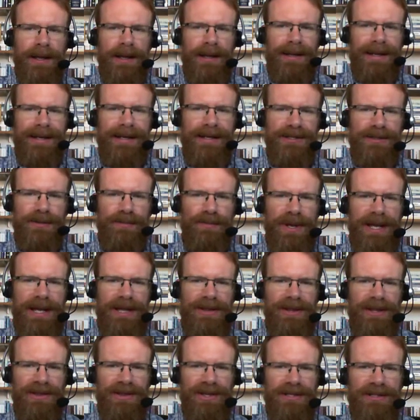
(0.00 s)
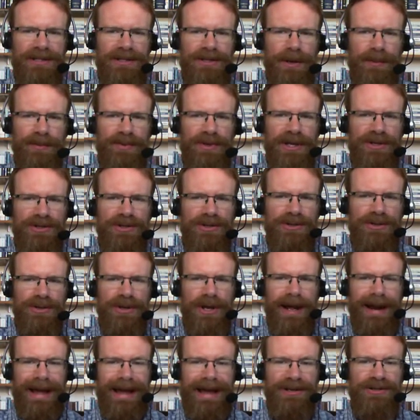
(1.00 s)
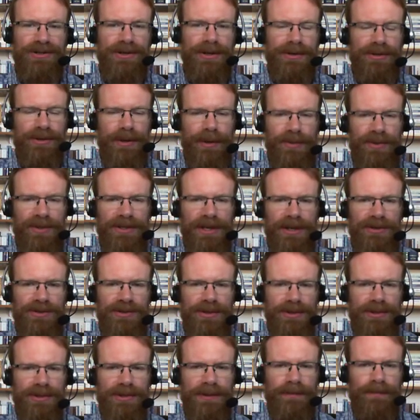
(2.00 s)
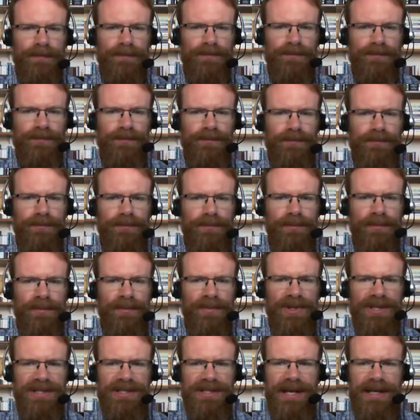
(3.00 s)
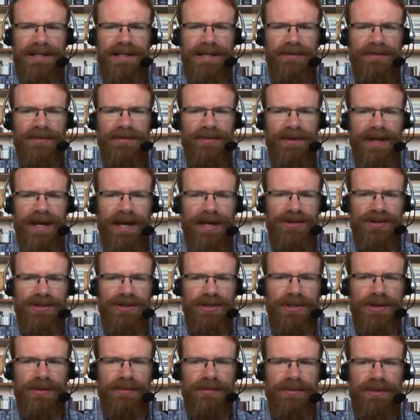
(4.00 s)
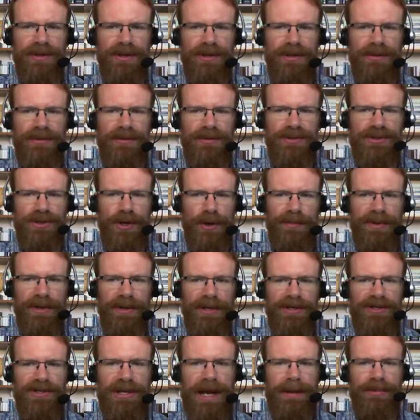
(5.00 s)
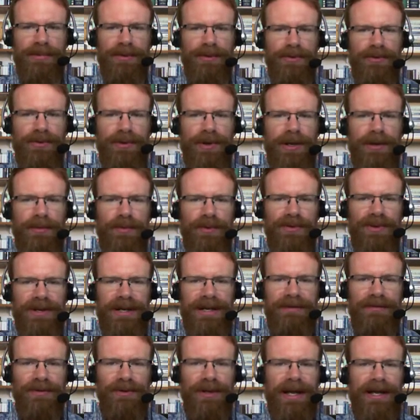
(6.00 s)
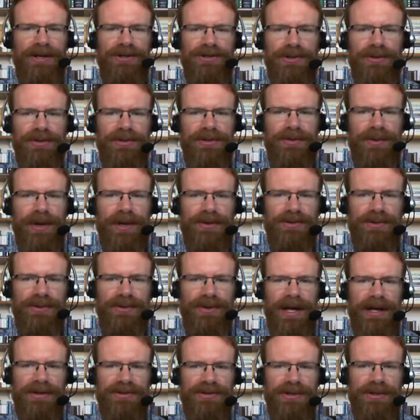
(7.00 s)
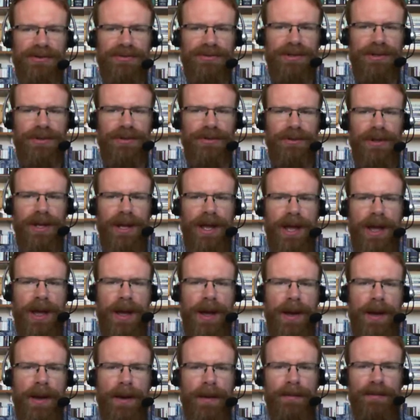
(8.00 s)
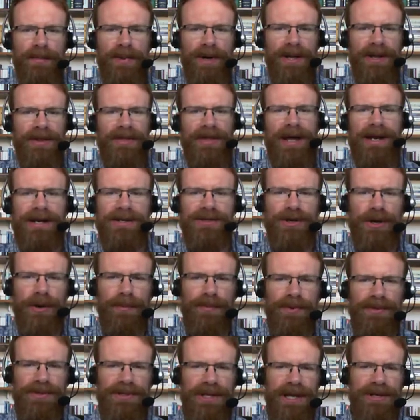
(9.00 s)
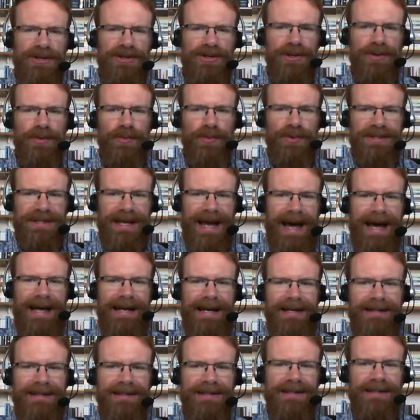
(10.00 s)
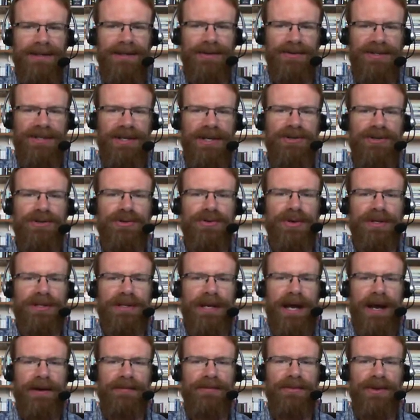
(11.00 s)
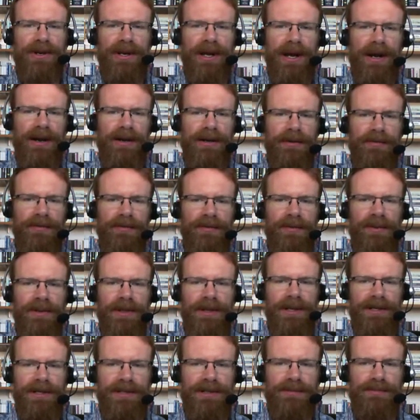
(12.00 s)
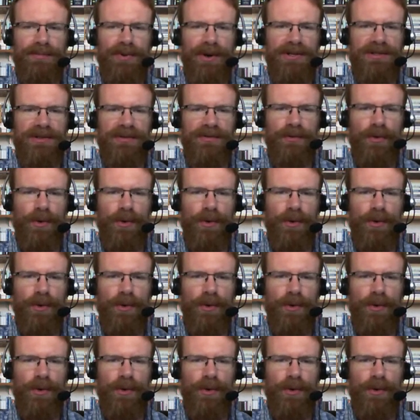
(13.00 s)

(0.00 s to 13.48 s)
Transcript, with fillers: That doesn't mean that these interpretations are not ancient interpretations. This identification of the serpent in chapter 3 with an evil angel is around 2,000 years old. But that interpretation was added still centuries after the narrative in its present